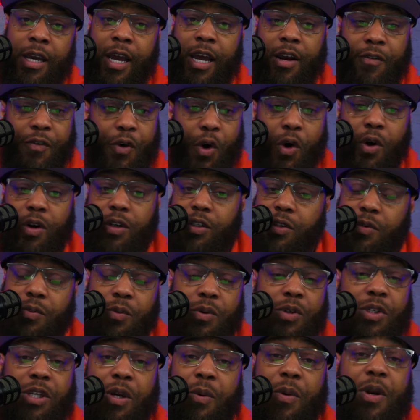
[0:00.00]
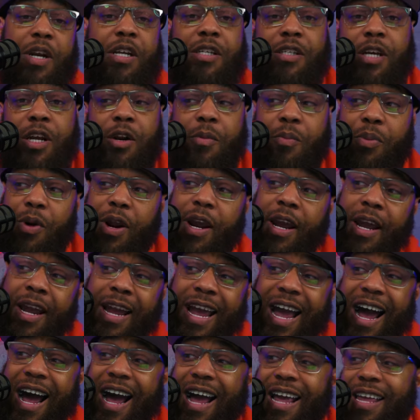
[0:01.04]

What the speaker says: And of course, we'll see what it's going to bring.